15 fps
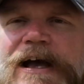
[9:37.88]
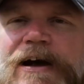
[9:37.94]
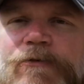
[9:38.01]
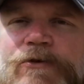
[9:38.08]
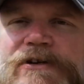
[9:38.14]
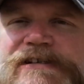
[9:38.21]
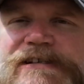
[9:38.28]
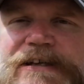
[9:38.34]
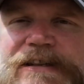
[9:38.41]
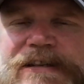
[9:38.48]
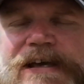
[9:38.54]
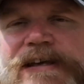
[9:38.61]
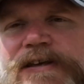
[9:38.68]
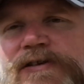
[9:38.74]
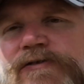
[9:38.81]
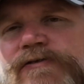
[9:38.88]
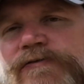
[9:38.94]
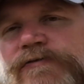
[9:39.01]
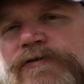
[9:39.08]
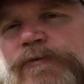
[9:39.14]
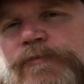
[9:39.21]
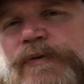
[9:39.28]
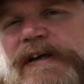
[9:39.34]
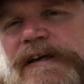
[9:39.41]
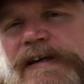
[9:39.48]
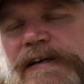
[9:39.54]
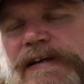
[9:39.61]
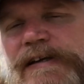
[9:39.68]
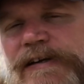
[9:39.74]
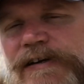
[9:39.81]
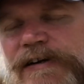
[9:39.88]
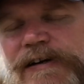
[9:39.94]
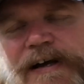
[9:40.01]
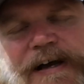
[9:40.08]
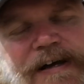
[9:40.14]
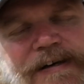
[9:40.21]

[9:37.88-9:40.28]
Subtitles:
I want to say thank you for being here.